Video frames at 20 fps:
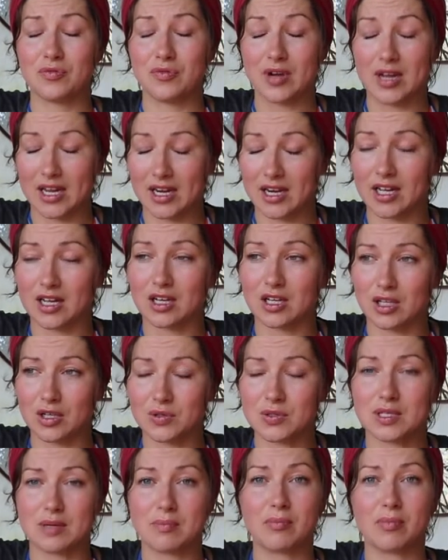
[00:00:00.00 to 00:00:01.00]
in a
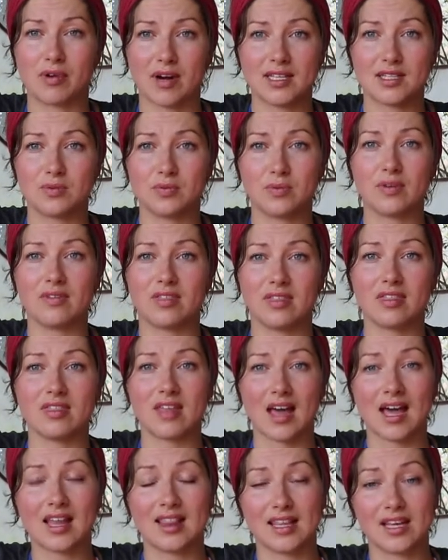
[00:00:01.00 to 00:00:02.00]
close embrace with
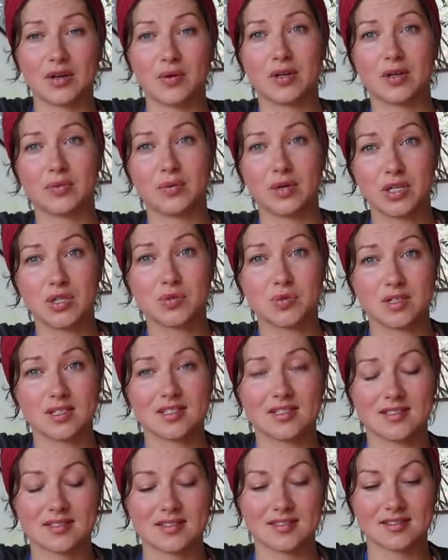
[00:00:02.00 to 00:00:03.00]
that liquid, which
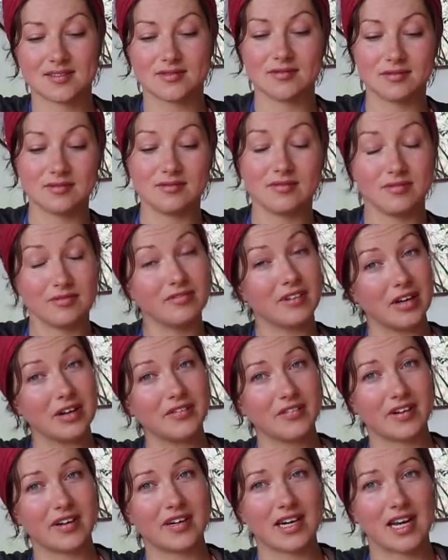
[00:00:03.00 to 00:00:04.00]
was very,
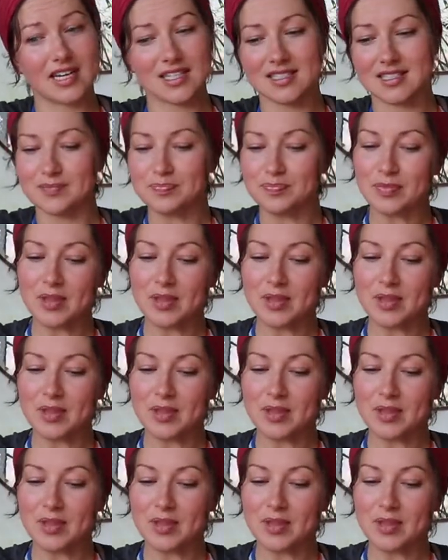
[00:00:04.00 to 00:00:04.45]
very nice.